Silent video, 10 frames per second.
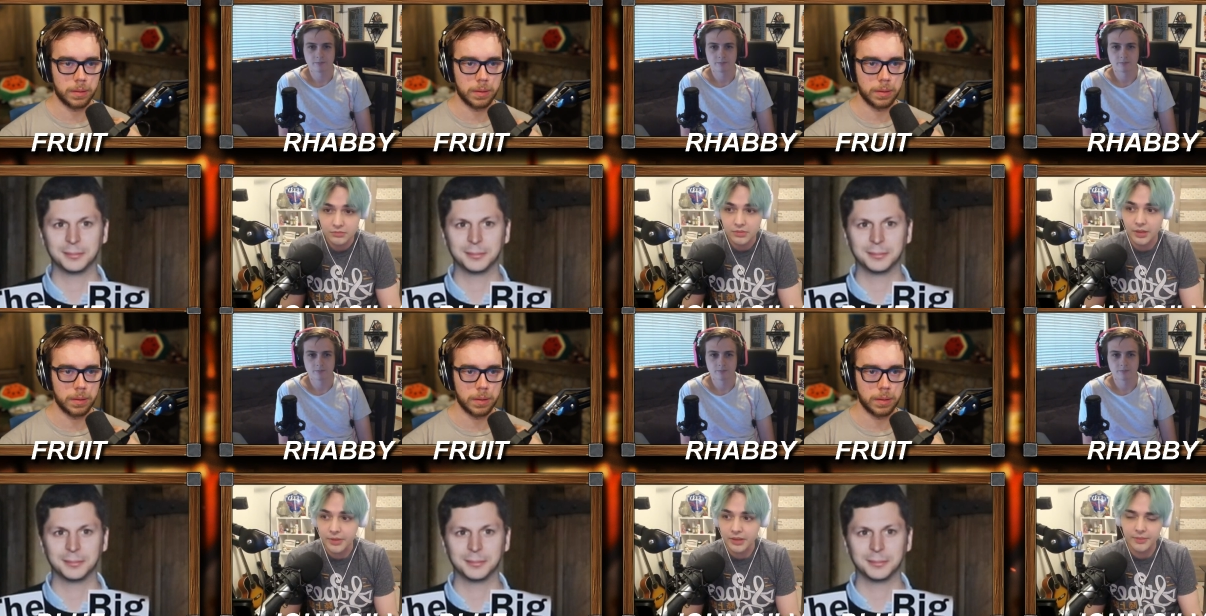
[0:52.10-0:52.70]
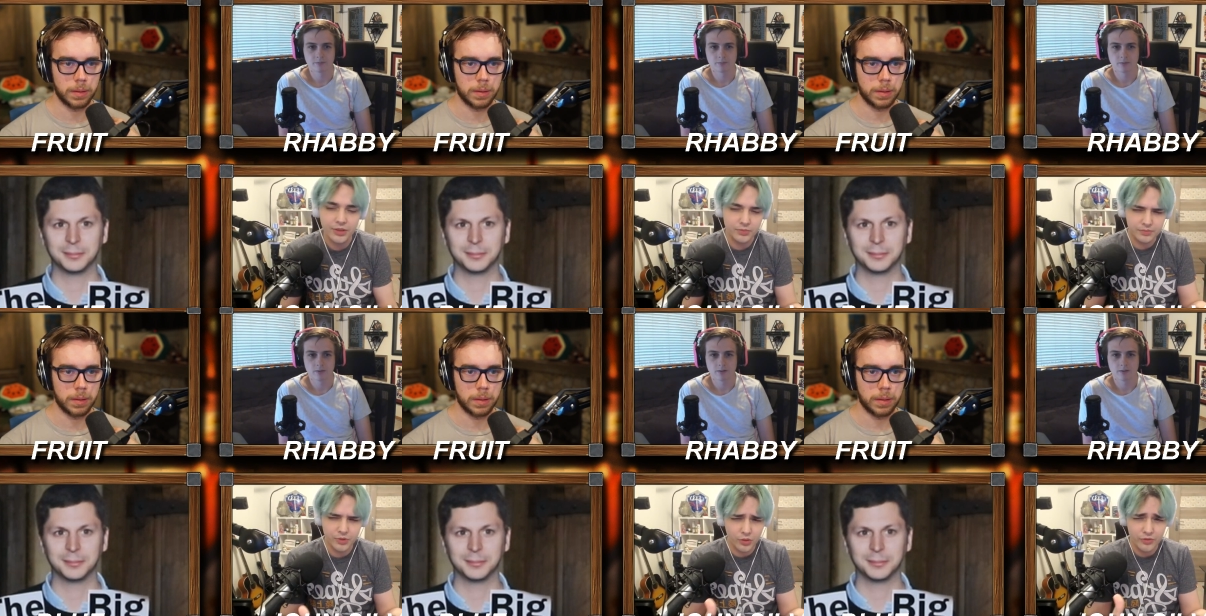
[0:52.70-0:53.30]
Speaker 1: I mean,
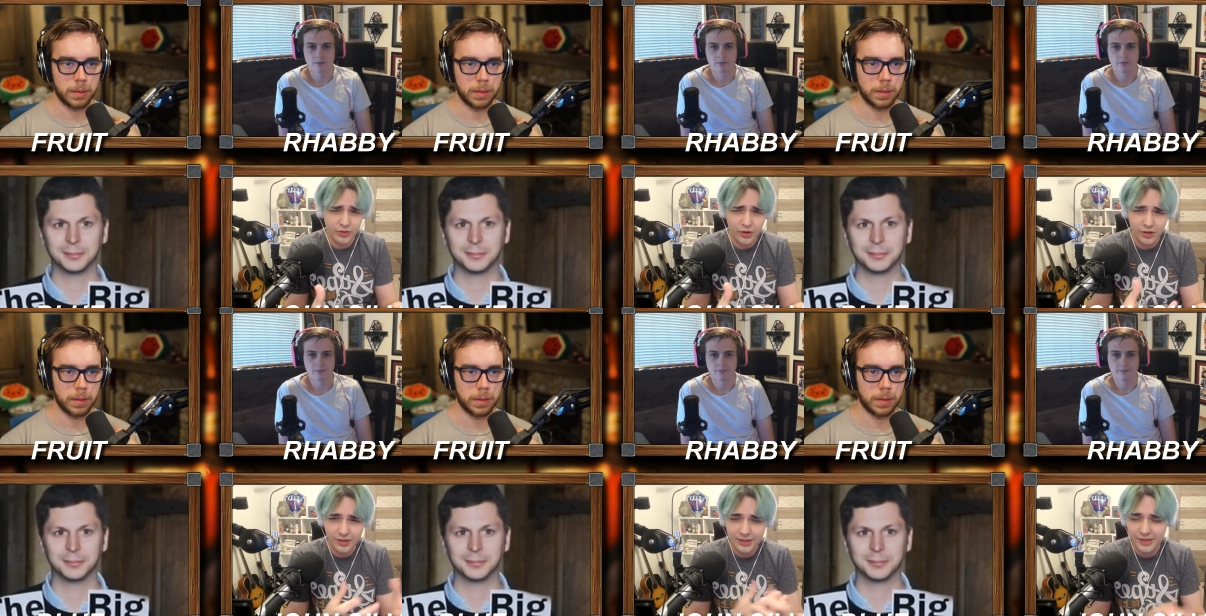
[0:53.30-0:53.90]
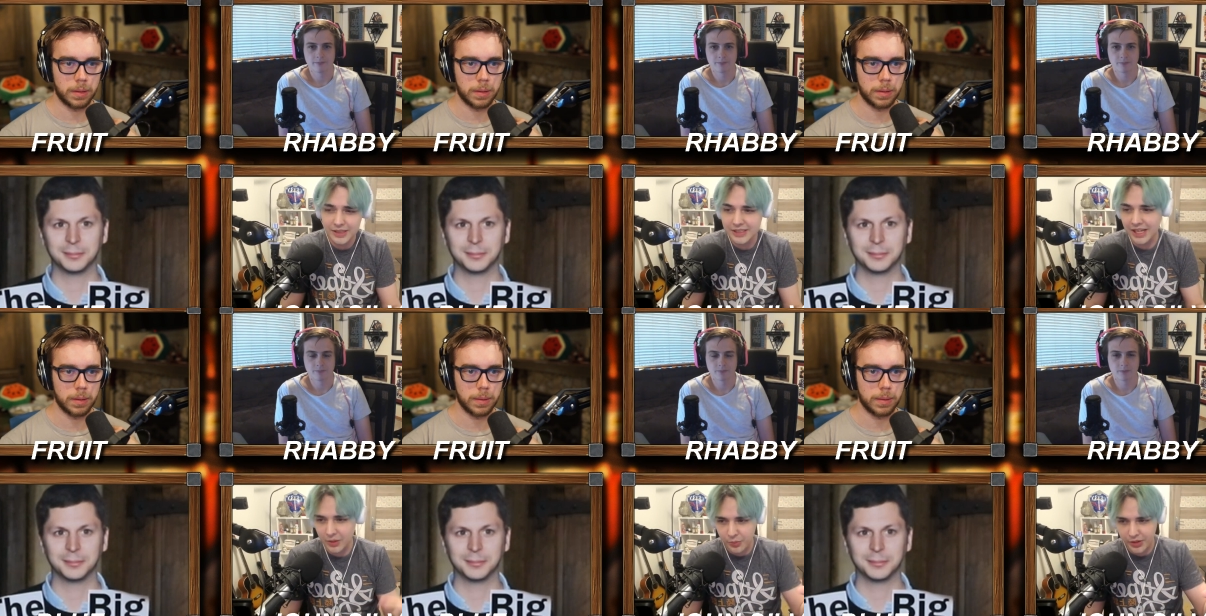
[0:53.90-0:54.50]
overall, it's
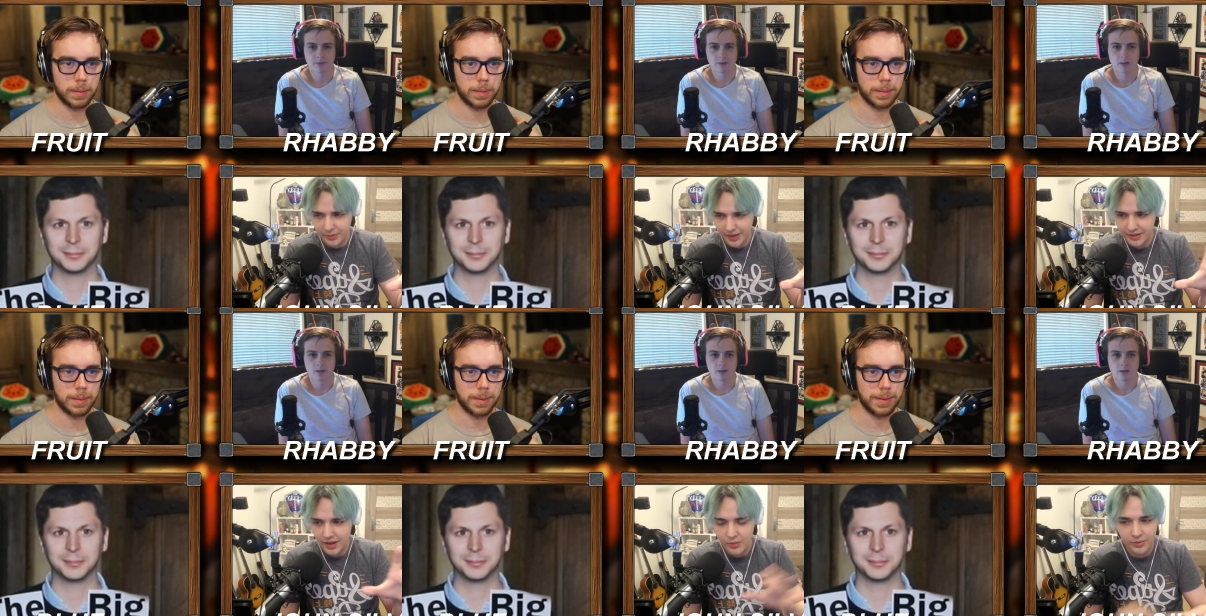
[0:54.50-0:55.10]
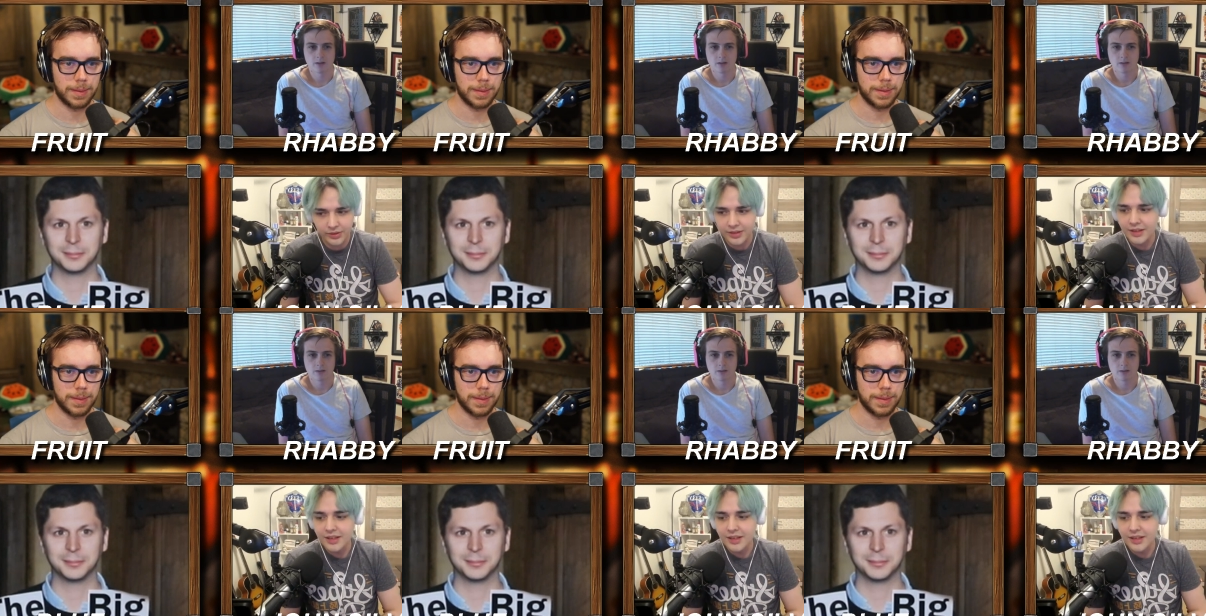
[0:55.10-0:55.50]
getting pretty bad now, but